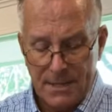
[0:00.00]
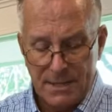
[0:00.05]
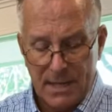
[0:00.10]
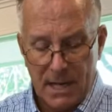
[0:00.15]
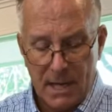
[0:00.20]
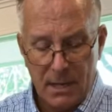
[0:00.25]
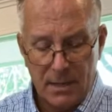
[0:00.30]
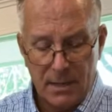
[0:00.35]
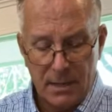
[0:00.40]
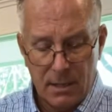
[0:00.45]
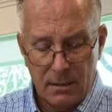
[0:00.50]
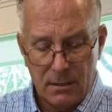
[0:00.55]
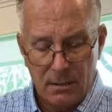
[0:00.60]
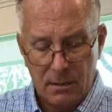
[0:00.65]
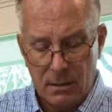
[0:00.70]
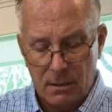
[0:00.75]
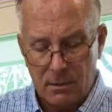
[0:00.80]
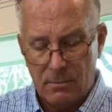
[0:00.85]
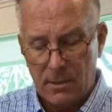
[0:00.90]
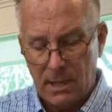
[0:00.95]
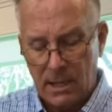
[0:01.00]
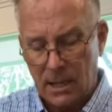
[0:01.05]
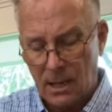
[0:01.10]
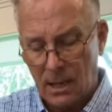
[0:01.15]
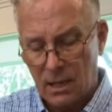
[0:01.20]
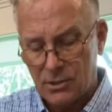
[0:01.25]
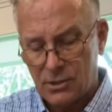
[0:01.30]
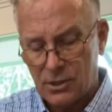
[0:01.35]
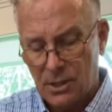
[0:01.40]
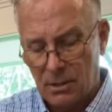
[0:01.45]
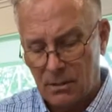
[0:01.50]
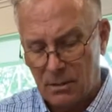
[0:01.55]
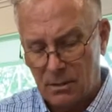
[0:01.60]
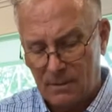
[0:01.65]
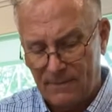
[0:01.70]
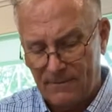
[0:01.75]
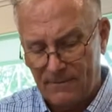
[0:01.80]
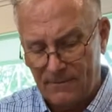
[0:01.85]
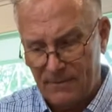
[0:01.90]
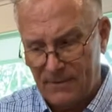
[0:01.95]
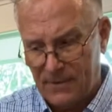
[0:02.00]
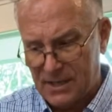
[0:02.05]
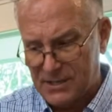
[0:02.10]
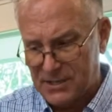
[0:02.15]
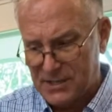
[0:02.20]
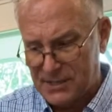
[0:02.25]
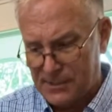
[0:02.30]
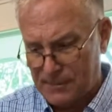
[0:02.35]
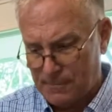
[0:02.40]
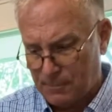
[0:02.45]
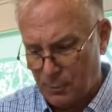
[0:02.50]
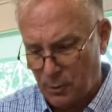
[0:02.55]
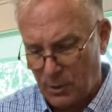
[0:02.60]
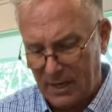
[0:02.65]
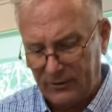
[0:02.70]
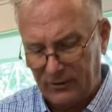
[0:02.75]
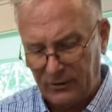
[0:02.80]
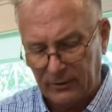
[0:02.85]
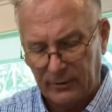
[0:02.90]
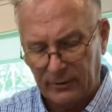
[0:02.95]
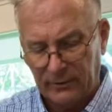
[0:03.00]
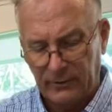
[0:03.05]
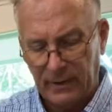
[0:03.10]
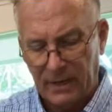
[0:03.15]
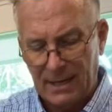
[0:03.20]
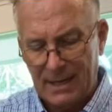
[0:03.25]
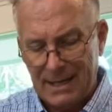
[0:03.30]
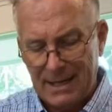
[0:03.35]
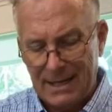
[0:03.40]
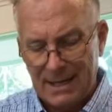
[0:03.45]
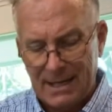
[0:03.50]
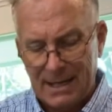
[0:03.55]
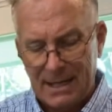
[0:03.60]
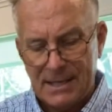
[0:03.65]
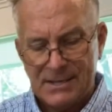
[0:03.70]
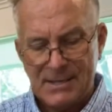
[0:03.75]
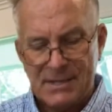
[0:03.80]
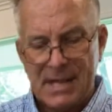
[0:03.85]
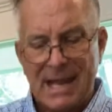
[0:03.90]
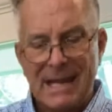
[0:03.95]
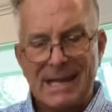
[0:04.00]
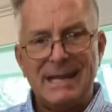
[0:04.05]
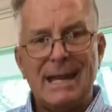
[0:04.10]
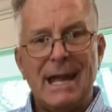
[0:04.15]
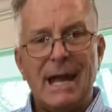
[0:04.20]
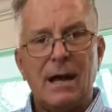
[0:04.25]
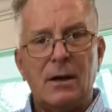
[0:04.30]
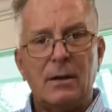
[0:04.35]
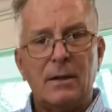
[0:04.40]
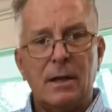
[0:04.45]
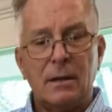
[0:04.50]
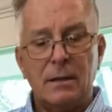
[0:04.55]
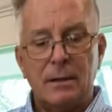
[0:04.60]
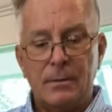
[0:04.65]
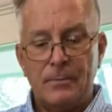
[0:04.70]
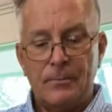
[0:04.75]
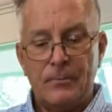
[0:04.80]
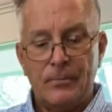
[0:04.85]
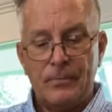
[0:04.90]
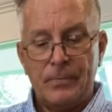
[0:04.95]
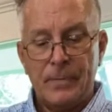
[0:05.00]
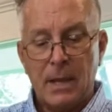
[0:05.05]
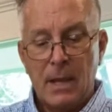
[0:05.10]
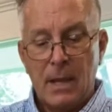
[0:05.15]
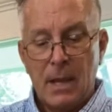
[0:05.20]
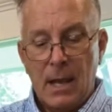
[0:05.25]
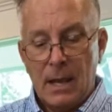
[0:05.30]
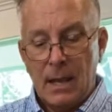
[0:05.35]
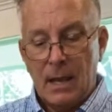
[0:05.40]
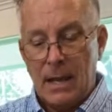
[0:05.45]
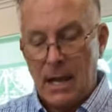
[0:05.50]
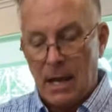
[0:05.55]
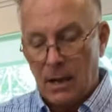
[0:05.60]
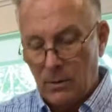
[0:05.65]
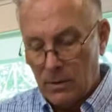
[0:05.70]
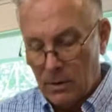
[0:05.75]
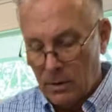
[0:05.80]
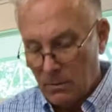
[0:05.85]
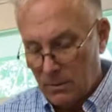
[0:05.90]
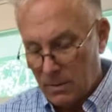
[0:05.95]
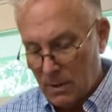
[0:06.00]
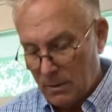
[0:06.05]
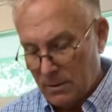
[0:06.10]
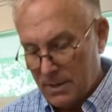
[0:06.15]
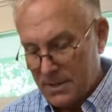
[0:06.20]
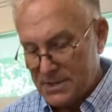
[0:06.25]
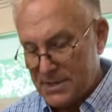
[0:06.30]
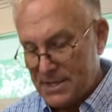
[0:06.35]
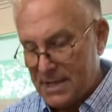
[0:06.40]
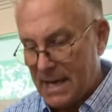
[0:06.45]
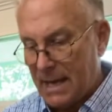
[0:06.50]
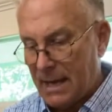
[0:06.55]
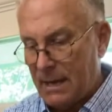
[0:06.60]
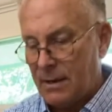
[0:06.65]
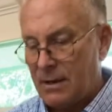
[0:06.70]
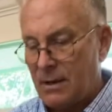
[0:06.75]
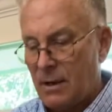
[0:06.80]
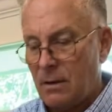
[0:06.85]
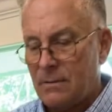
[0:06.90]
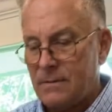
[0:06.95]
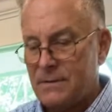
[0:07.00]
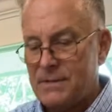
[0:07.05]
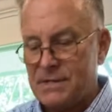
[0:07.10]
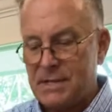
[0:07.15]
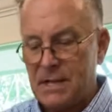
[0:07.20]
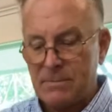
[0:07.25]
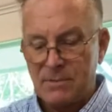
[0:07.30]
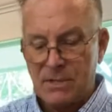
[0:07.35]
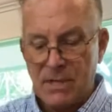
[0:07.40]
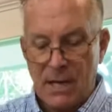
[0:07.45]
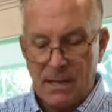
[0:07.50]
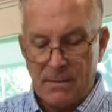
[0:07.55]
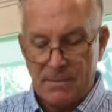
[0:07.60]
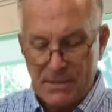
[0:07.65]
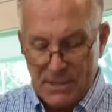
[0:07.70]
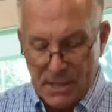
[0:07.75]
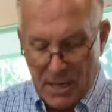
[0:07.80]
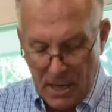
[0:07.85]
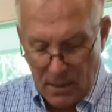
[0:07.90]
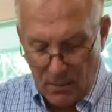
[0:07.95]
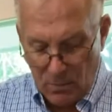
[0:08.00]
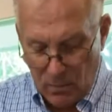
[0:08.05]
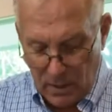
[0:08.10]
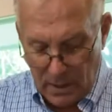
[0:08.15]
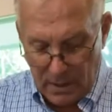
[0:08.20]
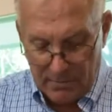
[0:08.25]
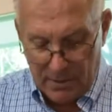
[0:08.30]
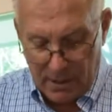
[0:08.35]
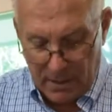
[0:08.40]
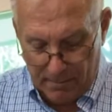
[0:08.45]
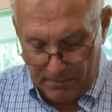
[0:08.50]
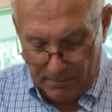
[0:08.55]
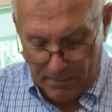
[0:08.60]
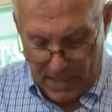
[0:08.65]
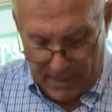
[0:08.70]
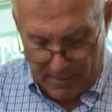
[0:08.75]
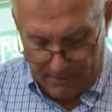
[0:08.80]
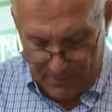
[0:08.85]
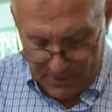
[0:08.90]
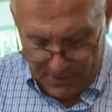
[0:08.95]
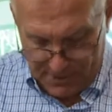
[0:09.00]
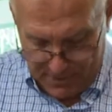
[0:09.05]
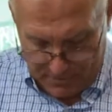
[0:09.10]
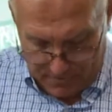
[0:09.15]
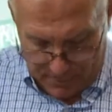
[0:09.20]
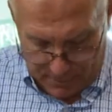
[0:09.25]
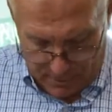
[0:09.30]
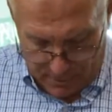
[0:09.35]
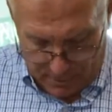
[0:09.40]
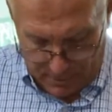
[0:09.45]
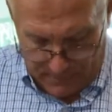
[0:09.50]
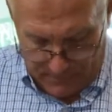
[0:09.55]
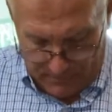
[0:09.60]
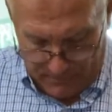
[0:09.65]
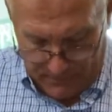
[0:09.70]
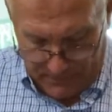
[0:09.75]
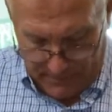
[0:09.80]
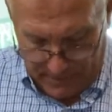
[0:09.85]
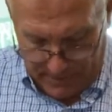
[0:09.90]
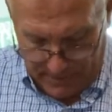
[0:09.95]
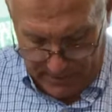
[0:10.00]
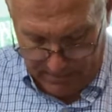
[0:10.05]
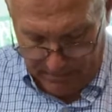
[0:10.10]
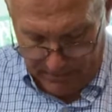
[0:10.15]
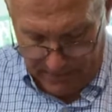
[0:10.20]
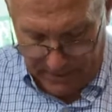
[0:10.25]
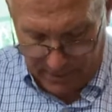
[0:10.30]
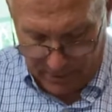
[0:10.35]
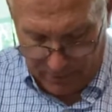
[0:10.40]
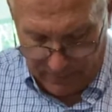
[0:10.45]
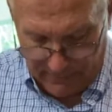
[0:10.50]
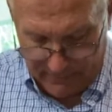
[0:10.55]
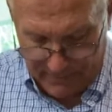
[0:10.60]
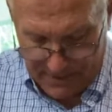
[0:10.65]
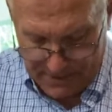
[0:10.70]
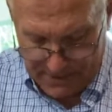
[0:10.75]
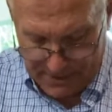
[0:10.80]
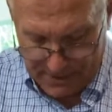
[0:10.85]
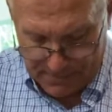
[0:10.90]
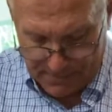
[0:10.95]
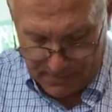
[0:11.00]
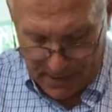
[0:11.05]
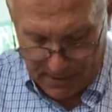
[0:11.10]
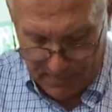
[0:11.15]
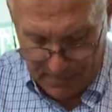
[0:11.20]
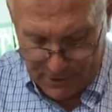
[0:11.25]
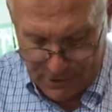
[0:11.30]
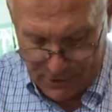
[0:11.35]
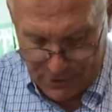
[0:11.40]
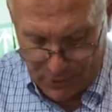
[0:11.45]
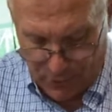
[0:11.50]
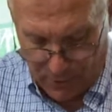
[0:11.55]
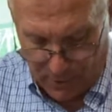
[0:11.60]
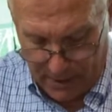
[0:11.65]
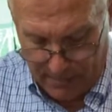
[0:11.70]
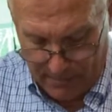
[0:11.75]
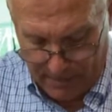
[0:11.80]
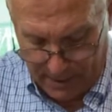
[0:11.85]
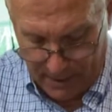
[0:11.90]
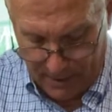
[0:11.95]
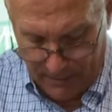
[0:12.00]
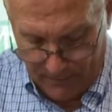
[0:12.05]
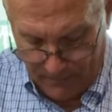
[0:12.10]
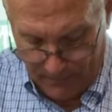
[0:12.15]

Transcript: dahlia. Oh my gosh, how expressive is that dahlia? Now you'll notice that sometimes I'm going to pop this apart, and the maker of this is probably screaming.